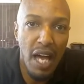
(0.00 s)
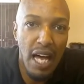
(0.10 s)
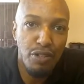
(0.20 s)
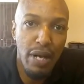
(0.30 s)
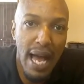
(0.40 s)

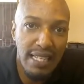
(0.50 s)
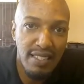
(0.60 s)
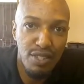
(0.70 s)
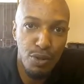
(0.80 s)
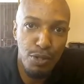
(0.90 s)
How do you
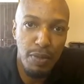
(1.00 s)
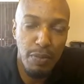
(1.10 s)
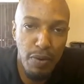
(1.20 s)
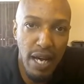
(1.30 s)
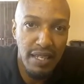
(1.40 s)
access those
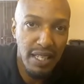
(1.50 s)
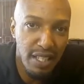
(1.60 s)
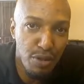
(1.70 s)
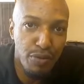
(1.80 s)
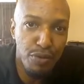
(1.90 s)
people? I think
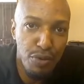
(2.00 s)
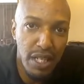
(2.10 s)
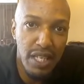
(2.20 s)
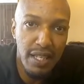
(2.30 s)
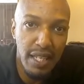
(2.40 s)
there's a few
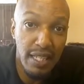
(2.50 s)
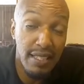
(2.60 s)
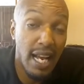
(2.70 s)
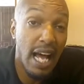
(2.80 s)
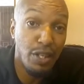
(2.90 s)
key things
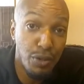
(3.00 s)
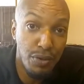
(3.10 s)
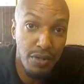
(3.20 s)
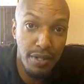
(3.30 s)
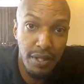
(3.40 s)
that I
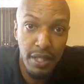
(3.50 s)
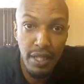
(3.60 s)
used